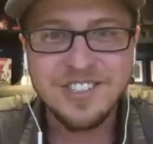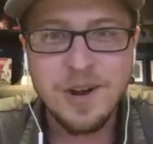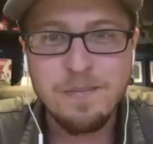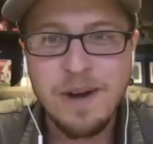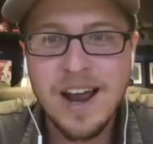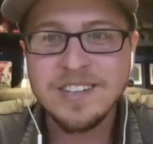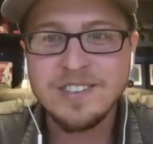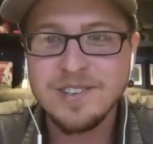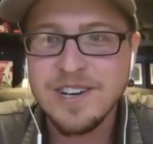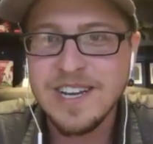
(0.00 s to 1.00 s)
jump right
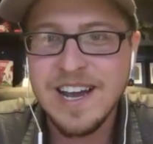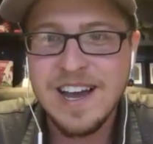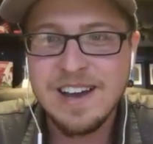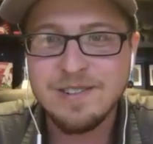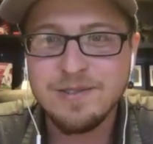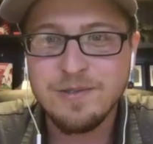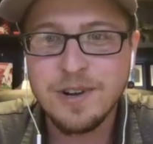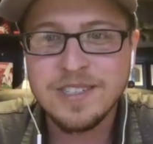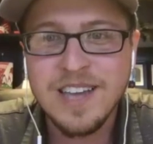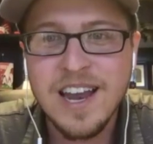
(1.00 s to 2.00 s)
into it. Uh,
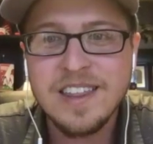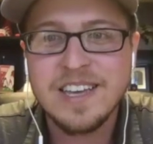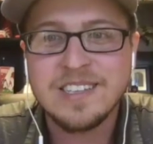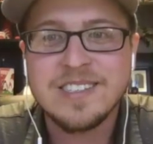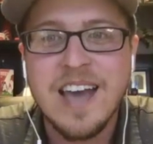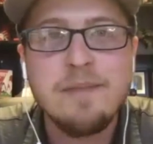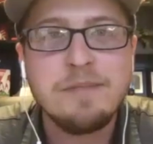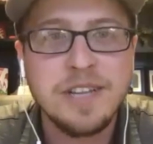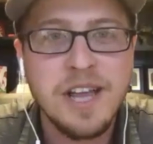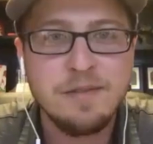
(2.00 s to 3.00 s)
what's kind of the
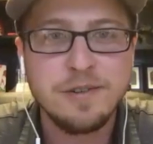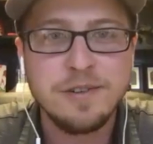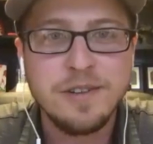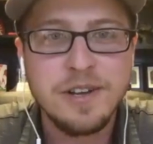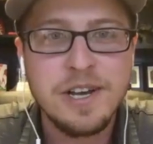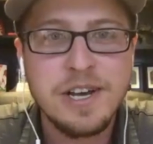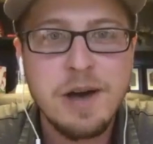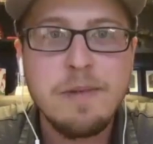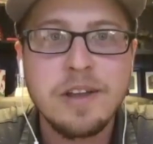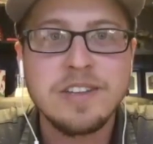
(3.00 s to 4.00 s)
excitement level uh,
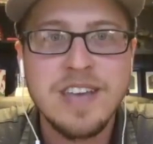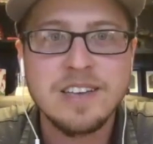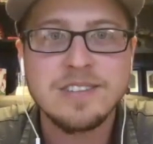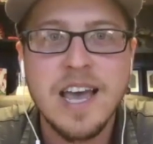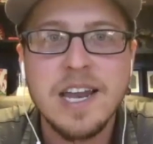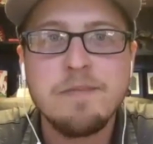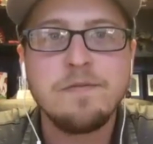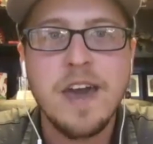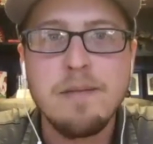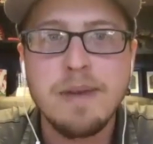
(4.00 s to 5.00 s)
among the Texas A&M
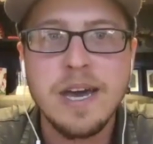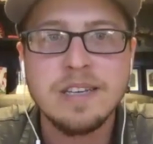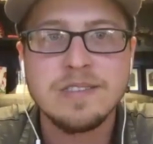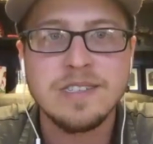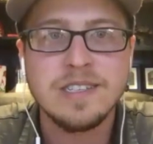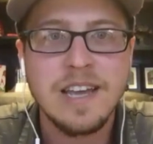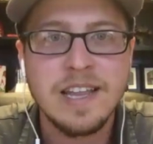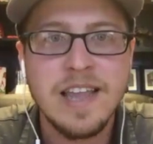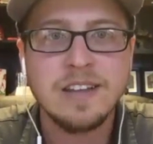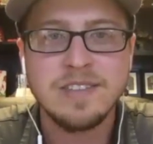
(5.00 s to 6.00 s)
fan base and,
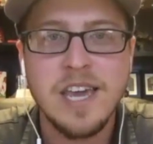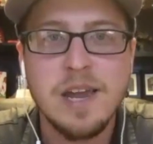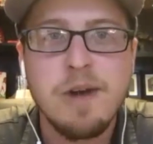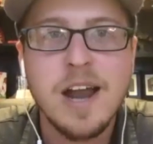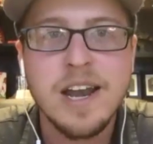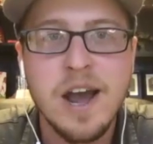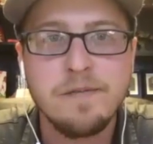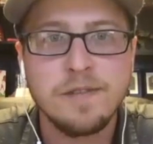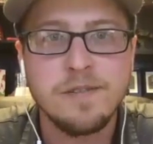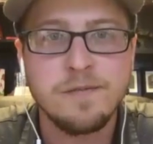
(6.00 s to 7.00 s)
and that team right
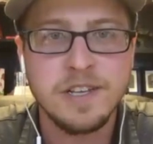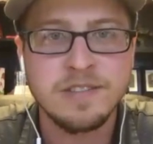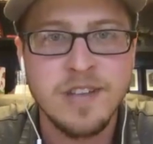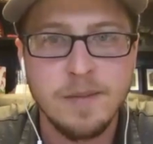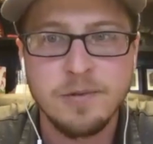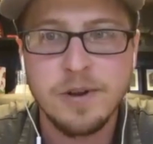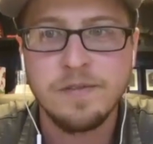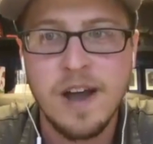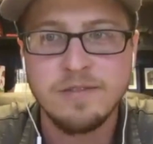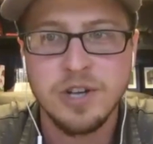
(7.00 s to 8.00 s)
now for for this top
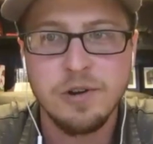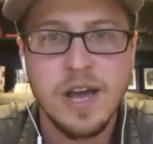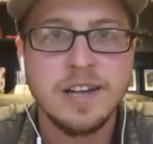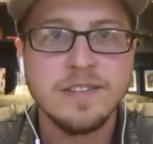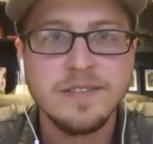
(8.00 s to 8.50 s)
25 showdown?